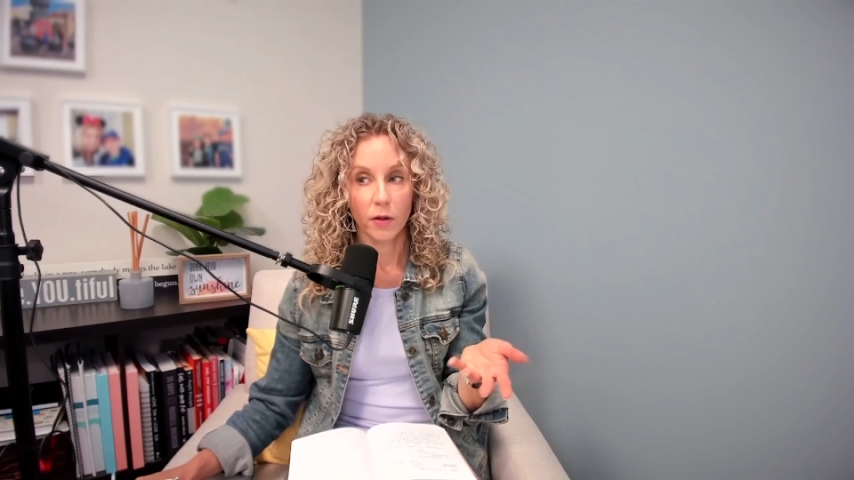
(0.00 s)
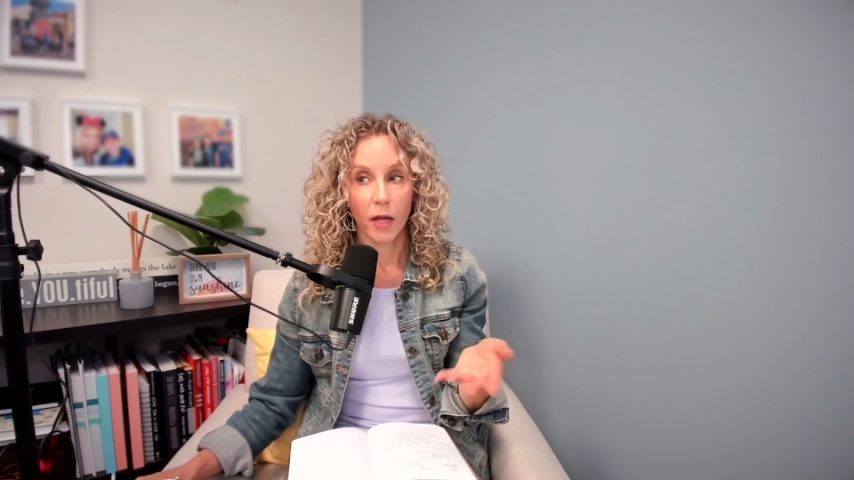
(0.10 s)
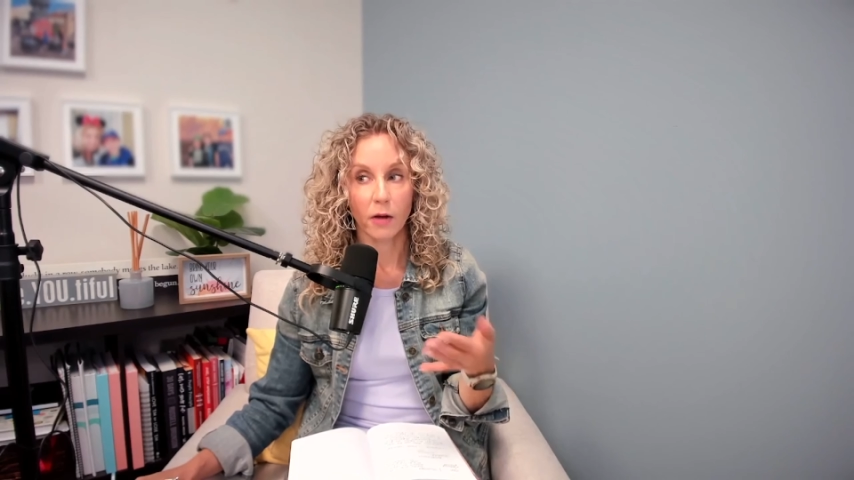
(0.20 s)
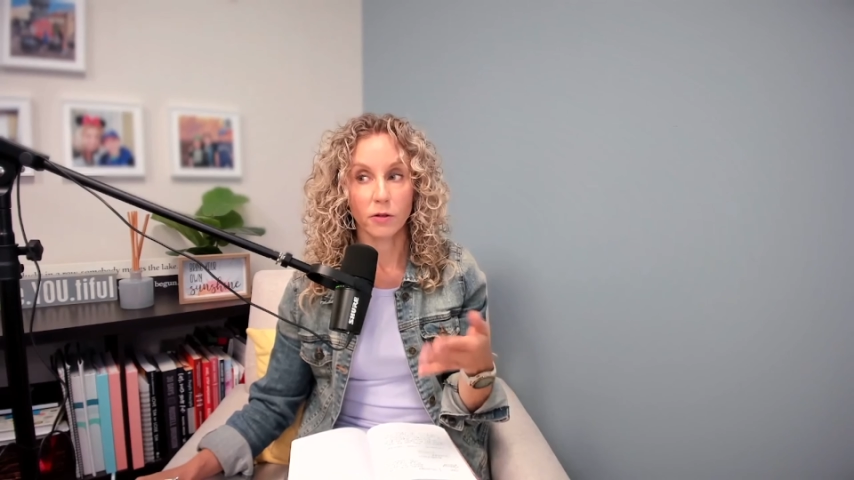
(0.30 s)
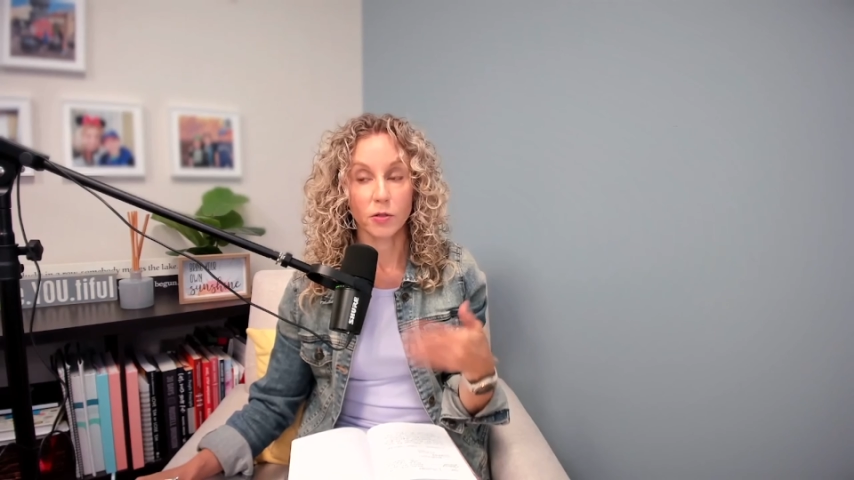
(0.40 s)

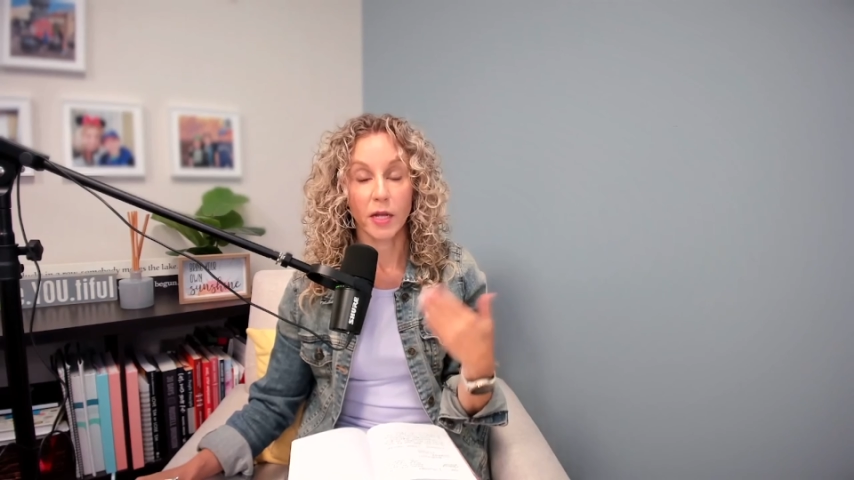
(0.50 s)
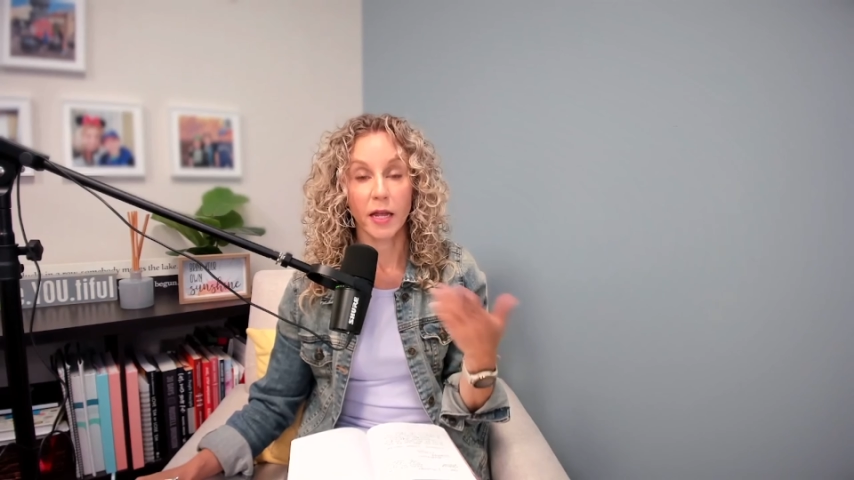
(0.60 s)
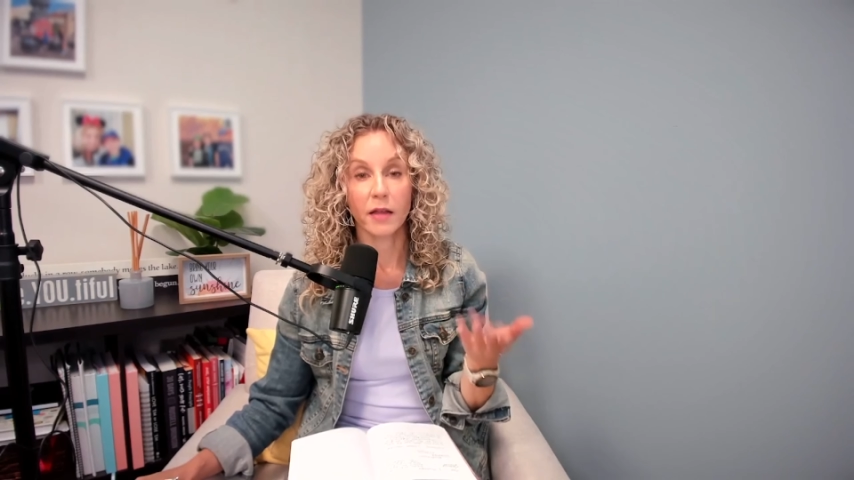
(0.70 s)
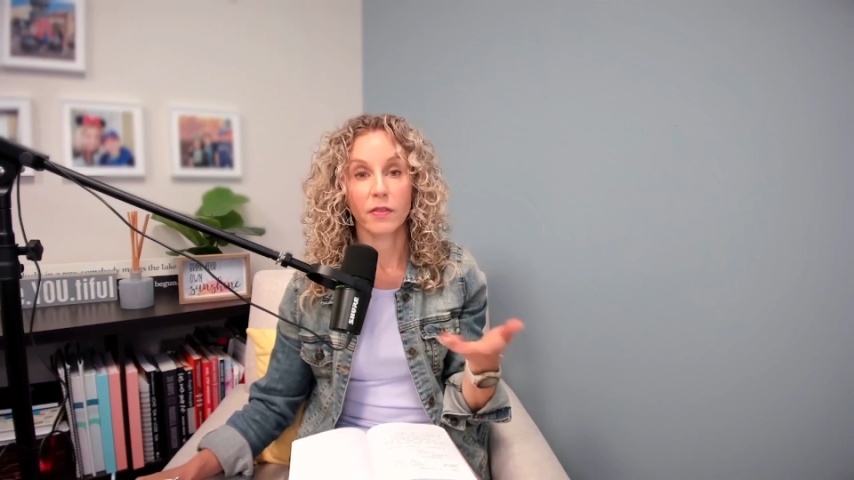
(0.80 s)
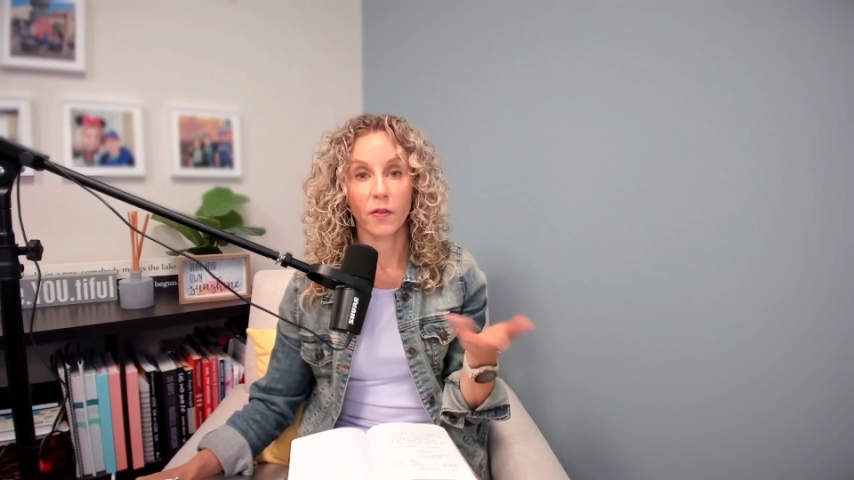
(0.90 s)
how to
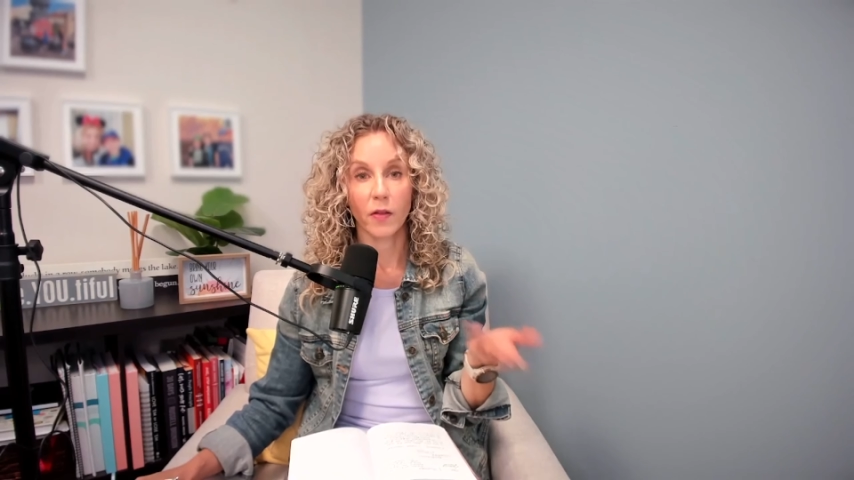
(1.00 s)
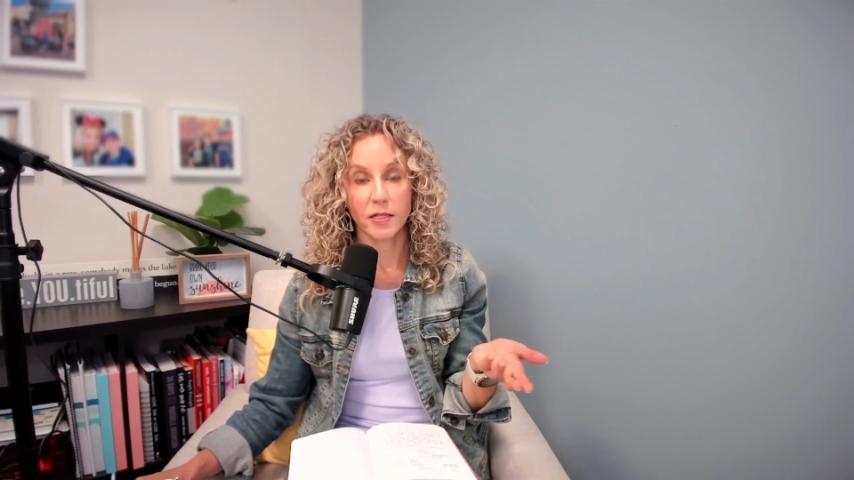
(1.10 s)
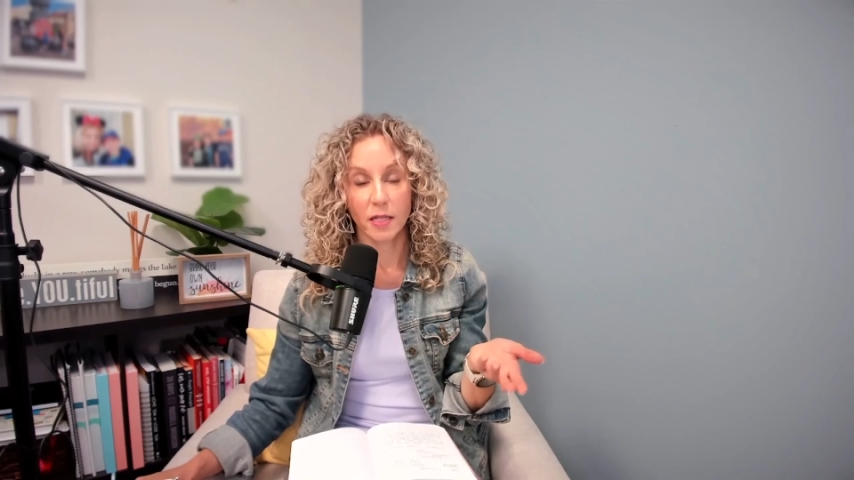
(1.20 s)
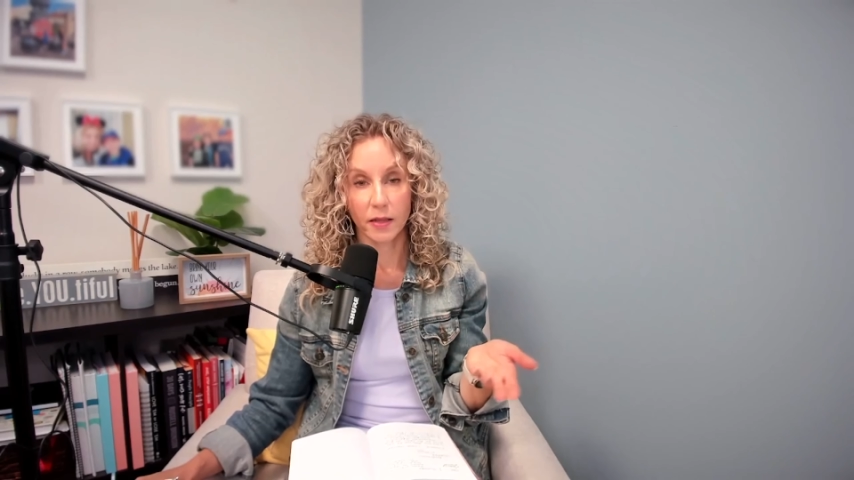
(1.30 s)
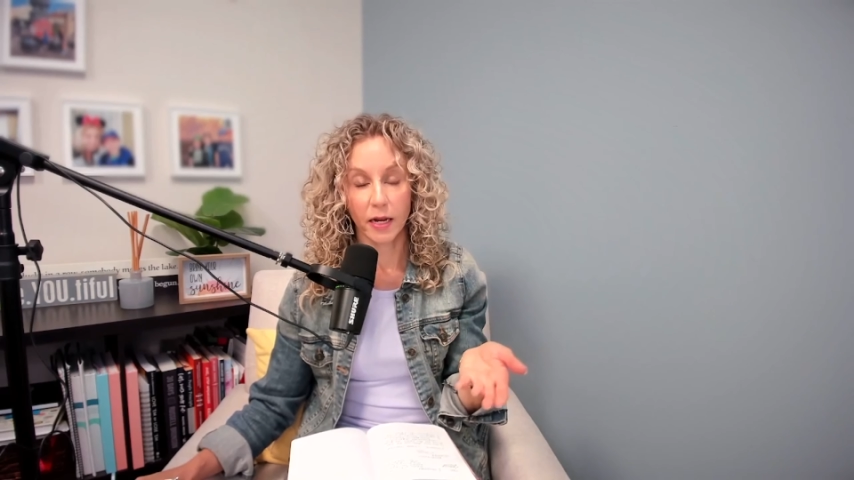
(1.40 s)
take the
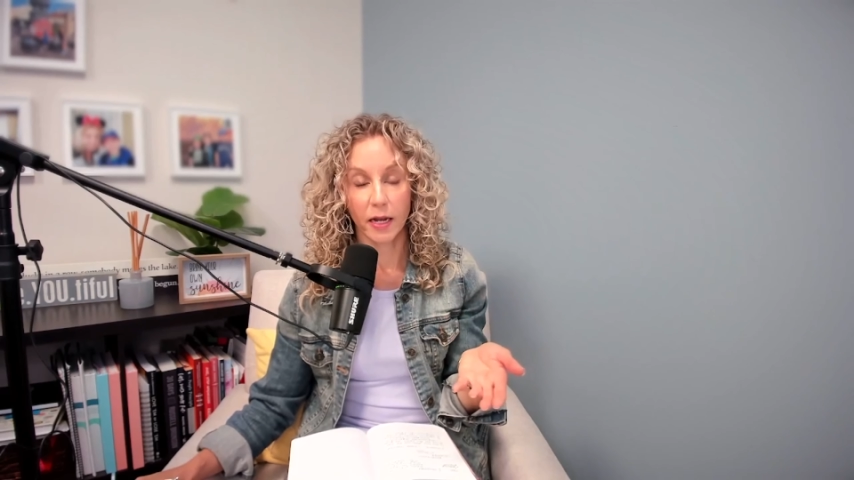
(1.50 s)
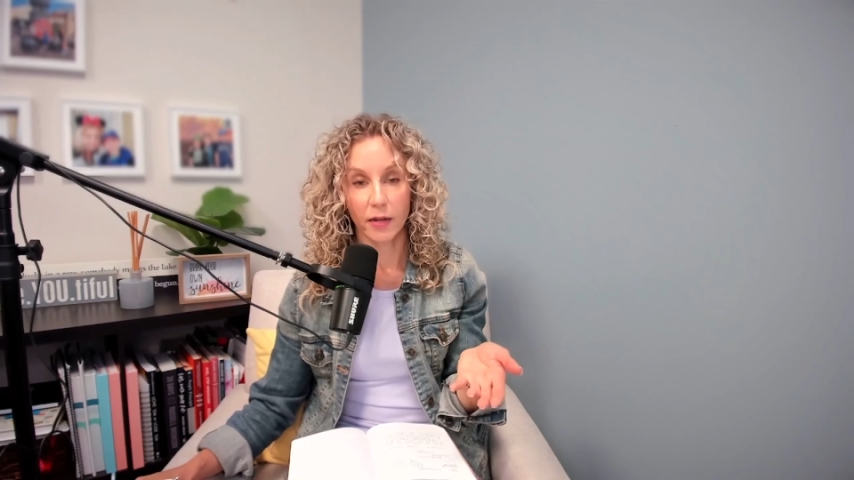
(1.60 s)
lesson that I